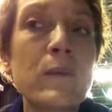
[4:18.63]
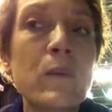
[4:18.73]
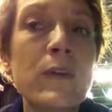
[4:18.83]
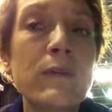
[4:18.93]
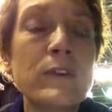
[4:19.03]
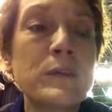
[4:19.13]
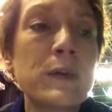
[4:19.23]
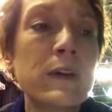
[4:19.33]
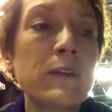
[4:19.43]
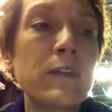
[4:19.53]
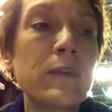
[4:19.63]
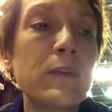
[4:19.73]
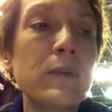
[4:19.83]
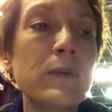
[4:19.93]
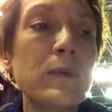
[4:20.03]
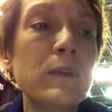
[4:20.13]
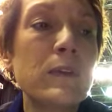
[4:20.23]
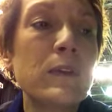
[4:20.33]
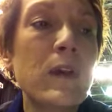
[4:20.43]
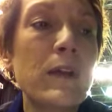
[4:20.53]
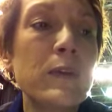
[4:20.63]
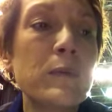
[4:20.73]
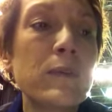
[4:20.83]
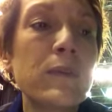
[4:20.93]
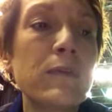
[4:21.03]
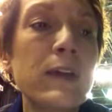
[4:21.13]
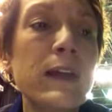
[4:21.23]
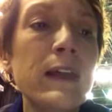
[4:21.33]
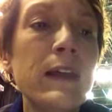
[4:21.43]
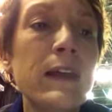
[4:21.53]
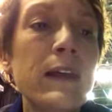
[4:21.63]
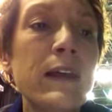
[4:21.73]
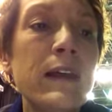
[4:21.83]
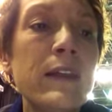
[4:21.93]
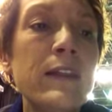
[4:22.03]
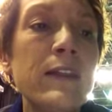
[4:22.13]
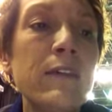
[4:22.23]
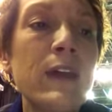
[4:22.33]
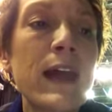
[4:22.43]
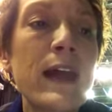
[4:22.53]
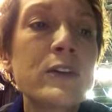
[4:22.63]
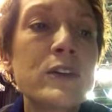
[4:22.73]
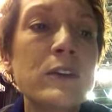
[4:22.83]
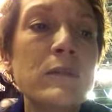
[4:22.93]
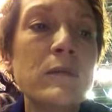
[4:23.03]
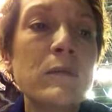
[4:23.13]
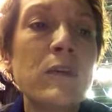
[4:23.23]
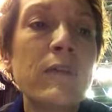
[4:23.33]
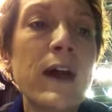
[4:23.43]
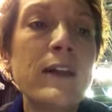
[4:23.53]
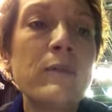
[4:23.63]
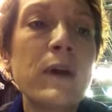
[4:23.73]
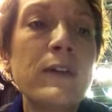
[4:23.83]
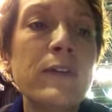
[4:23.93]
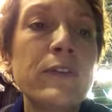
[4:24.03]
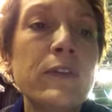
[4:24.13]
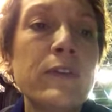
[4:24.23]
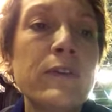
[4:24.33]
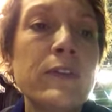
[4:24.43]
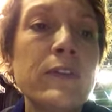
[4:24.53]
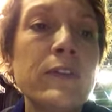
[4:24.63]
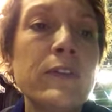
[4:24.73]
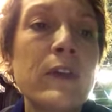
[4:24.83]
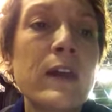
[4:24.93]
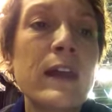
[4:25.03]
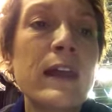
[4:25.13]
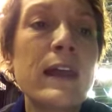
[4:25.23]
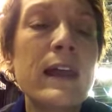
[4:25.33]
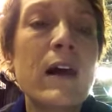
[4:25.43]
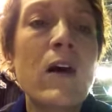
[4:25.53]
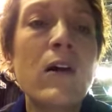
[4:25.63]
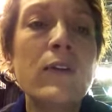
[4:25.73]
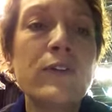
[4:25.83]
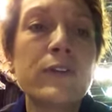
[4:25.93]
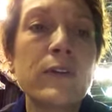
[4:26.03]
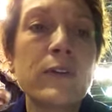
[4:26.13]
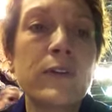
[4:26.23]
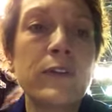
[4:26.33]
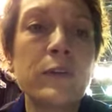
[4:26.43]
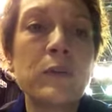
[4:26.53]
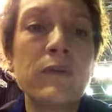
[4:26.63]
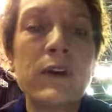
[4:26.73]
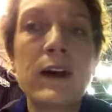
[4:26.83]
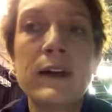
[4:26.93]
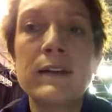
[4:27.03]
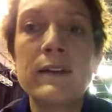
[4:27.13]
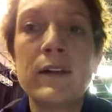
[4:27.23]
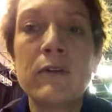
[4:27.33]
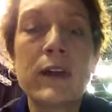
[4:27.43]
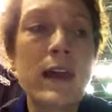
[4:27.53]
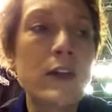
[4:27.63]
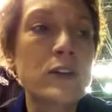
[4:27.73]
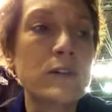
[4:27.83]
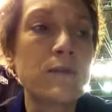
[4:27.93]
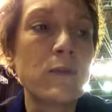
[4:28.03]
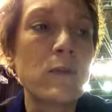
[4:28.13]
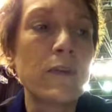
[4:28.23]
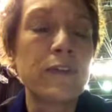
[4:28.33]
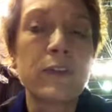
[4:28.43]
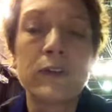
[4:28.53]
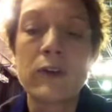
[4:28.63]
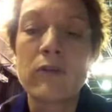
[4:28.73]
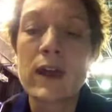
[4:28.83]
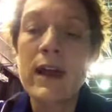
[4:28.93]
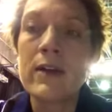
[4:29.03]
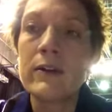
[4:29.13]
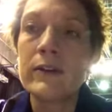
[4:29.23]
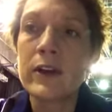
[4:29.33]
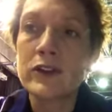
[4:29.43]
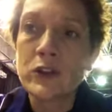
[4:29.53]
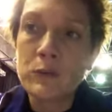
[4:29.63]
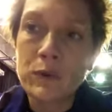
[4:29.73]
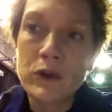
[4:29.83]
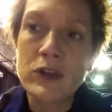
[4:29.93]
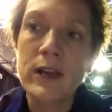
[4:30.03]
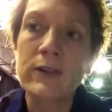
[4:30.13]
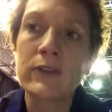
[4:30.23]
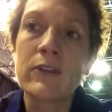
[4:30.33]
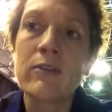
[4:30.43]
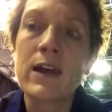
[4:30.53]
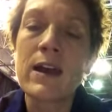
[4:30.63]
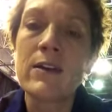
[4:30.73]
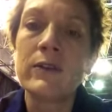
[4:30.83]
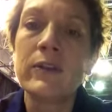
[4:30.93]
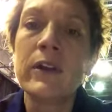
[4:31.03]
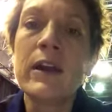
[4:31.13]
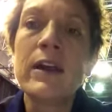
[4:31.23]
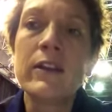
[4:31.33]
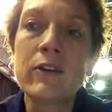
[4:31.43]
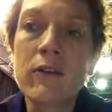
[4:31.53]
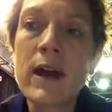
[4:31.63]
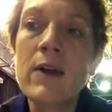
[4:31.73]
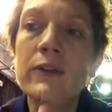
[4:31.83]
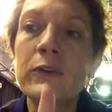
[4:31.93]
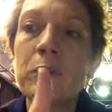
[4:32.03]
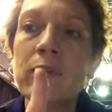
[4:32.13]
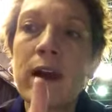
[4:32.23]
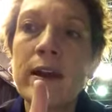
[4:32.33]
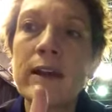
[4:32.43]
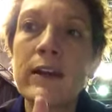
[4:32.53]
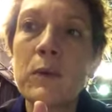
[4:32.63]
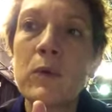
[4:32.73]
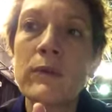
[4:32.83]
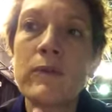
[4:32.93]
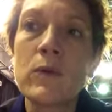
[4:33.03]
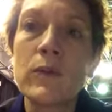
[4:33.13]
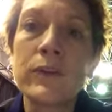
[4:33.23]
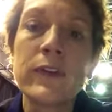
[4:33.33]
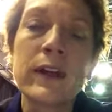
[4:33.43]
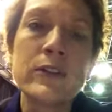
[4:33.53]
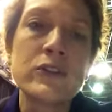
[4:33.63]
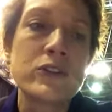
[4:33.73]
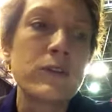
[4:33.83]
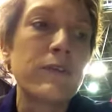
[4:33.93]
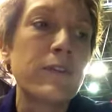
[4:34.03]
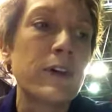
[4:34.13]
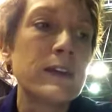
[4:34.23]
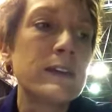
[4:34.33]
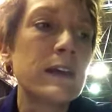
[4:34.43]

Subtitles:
with respect to law number 3, the reaction provided by the surface. All surfaces provide a reaction force. So the ground, as you push against the ground is providing an upward force against your foot.